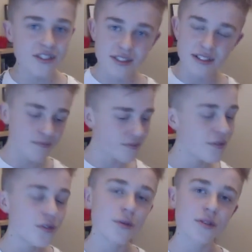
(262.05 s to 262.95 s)
Just
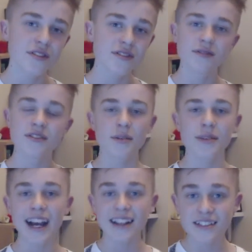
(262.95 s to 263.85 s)
if you want
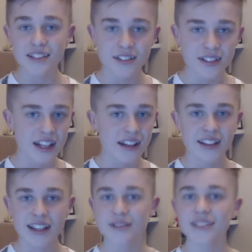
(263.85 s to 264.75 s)
something answered,
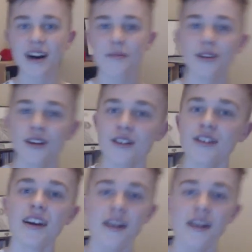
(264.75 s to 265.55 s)
leave it down below.